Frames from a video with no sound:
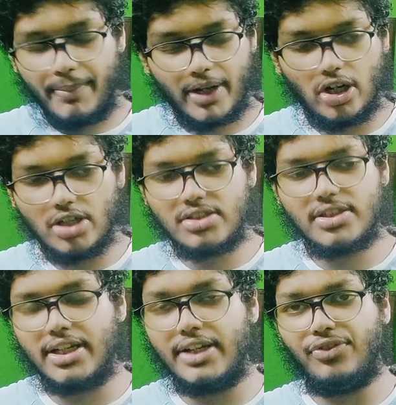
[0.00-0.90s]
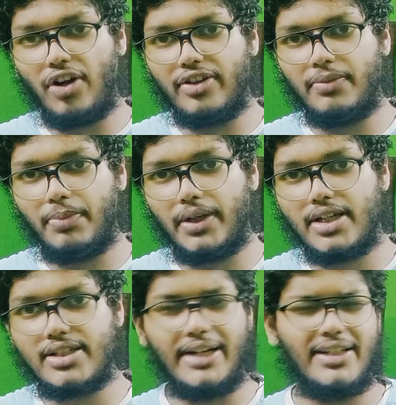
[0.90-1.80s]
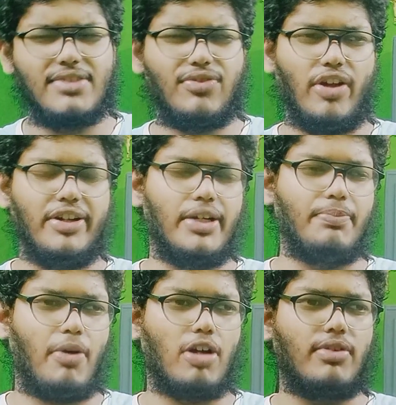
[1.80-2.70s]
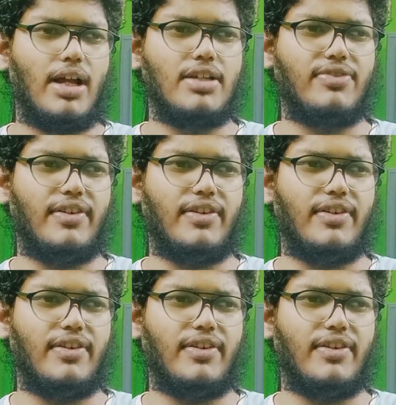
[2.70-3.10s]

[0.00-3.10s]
because 3 foreign players, that is Florentin Pogba,